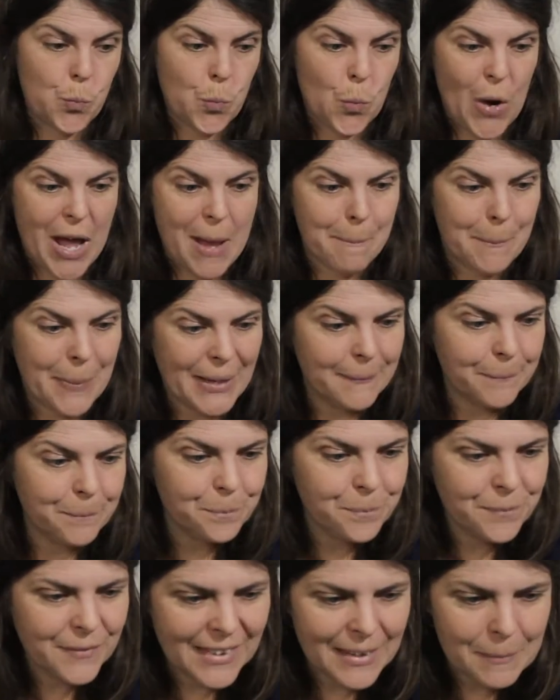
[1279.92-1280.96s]
whip,
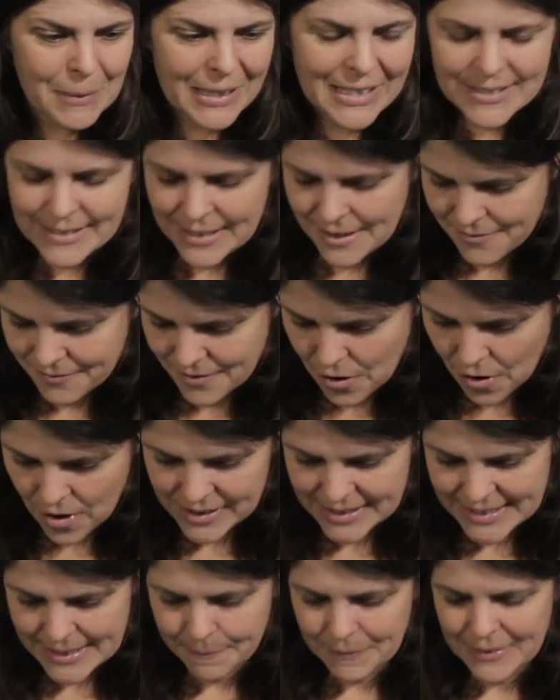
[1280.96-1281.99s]
because I've
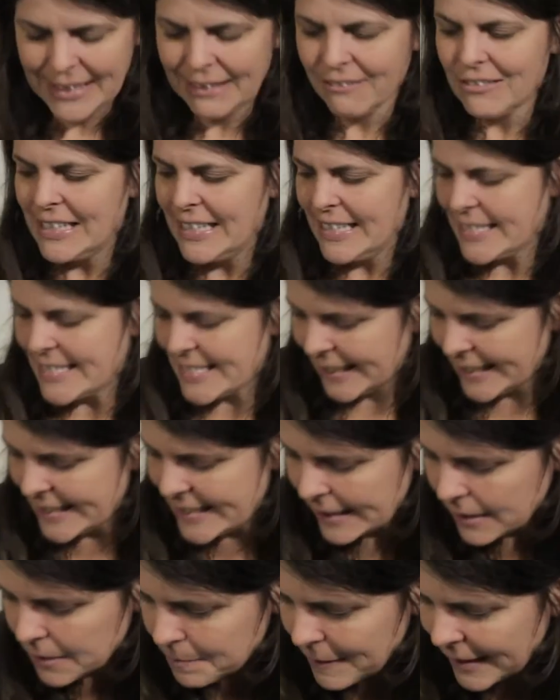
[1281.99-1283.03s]
got something really
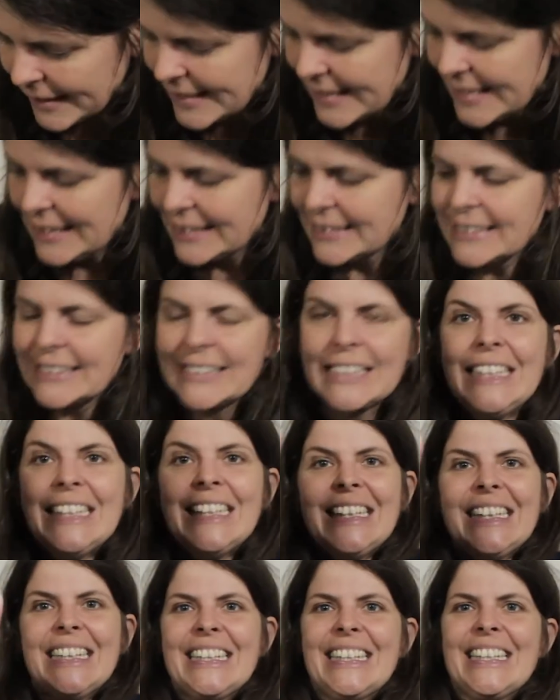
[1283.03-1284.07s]
exciting on my
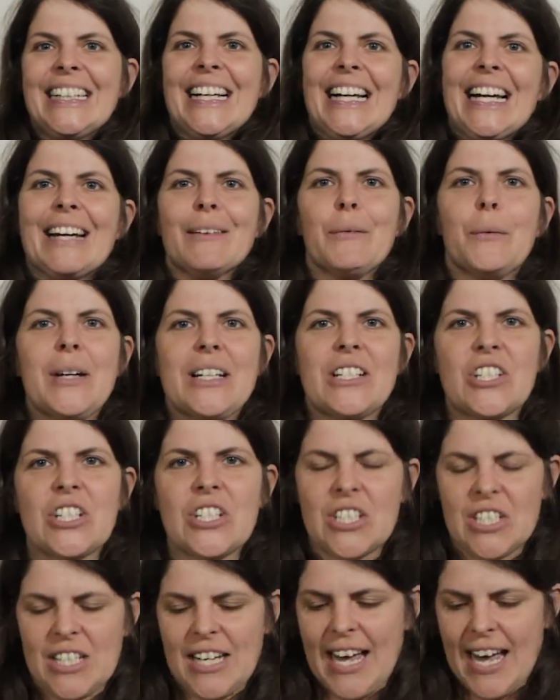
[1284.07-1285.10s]
needles,
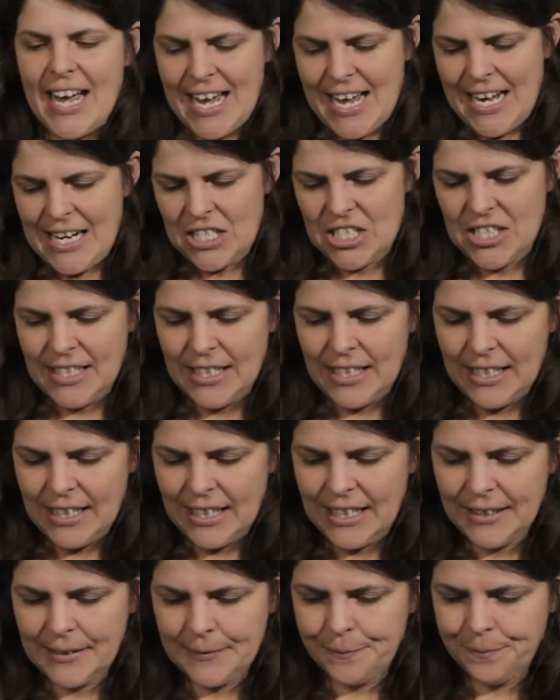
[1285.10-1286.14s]
which actually
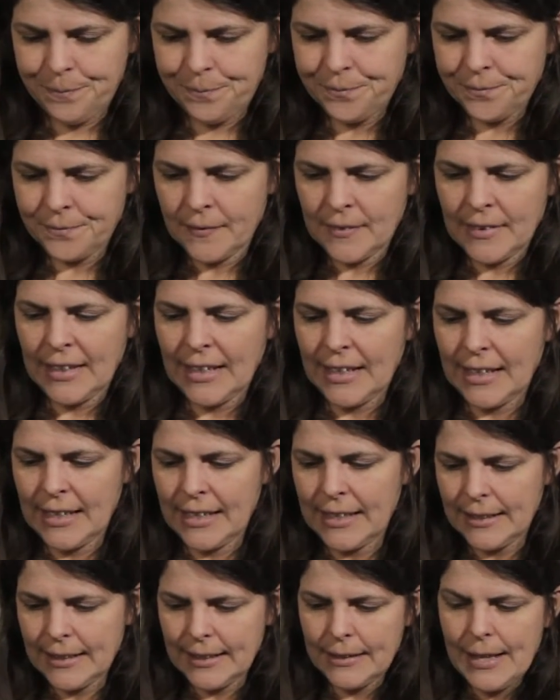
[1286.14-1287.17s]

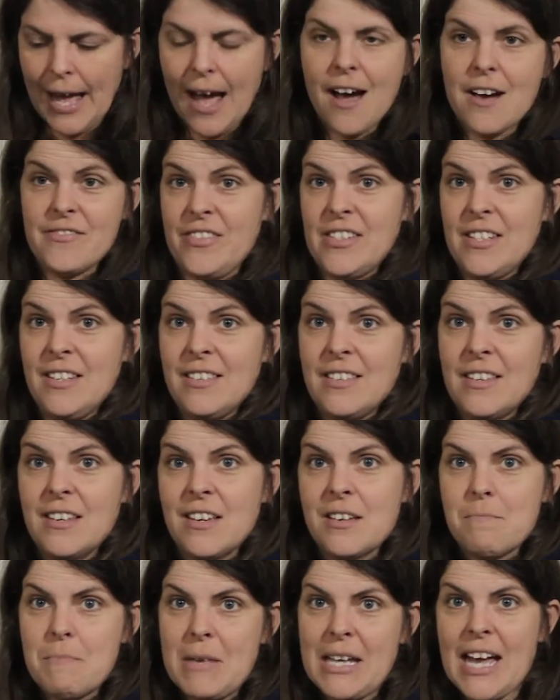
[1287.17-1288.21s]
after
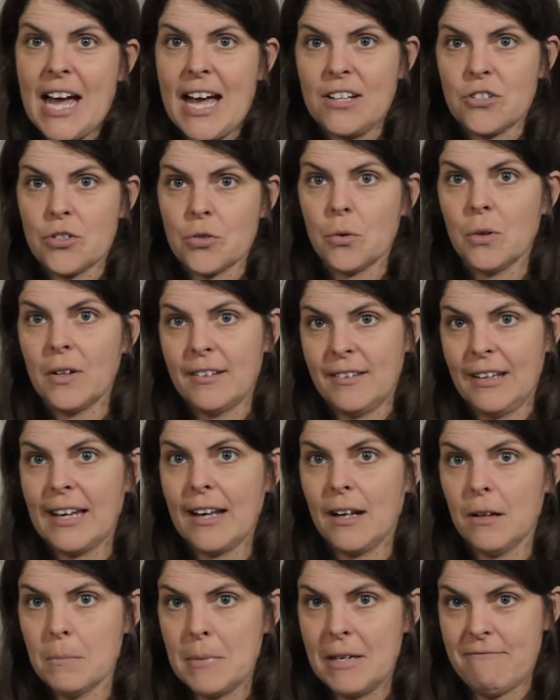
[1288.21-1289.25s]
the Be Kind Shawl I think
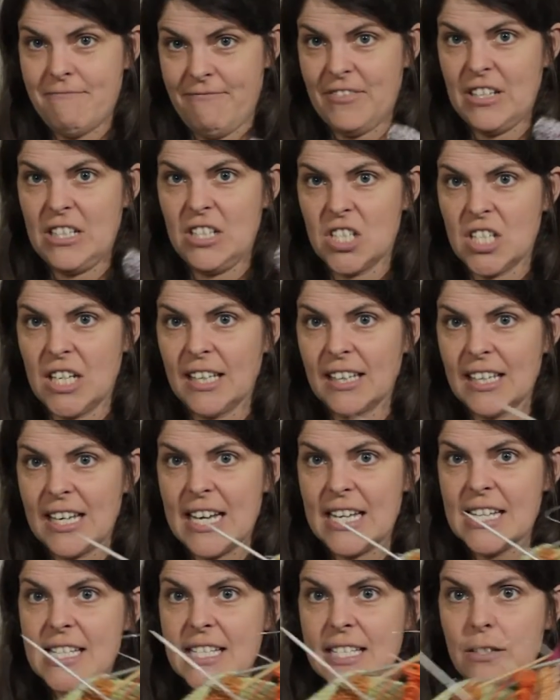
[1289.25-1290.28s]
I'll be finishing
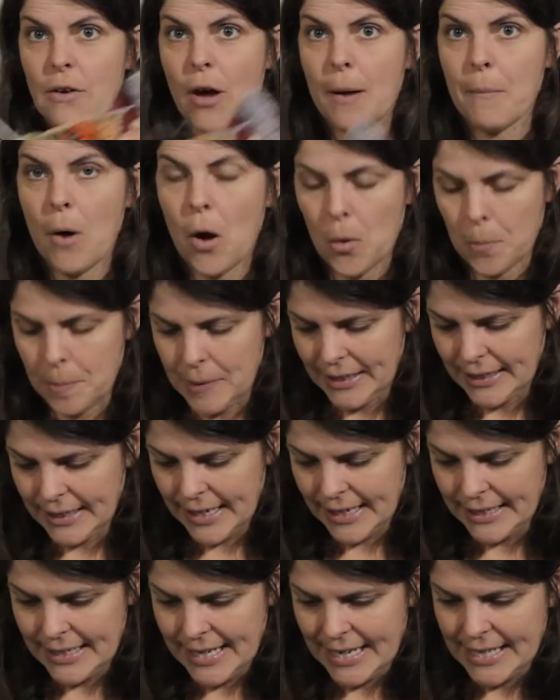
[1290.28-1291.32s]
this, so I'm hoping
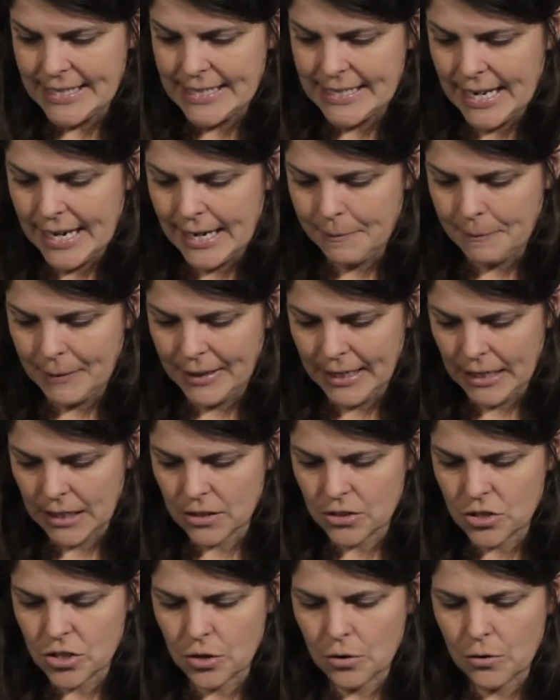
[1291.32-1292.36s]
that next time I can
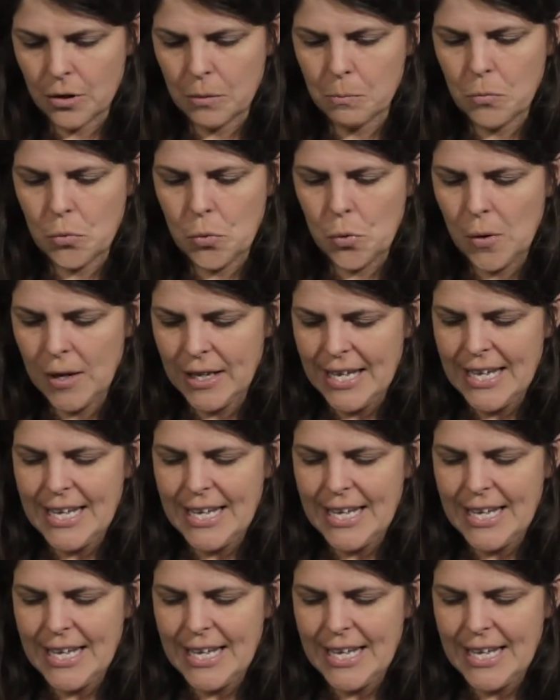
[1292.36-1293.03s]
show you more.